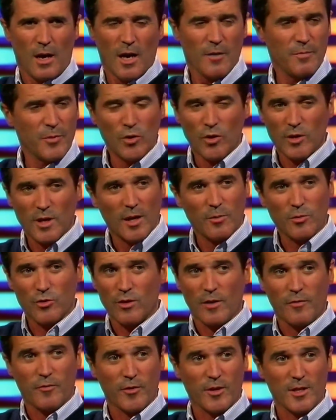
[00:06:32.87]
I've been OK
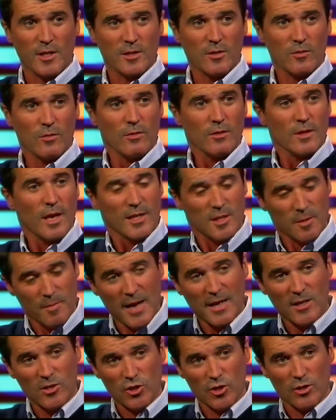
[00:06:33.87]
with the referees as a
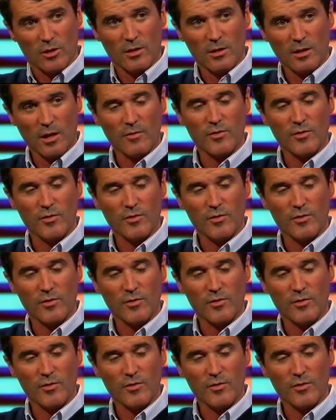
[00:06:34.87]
manager.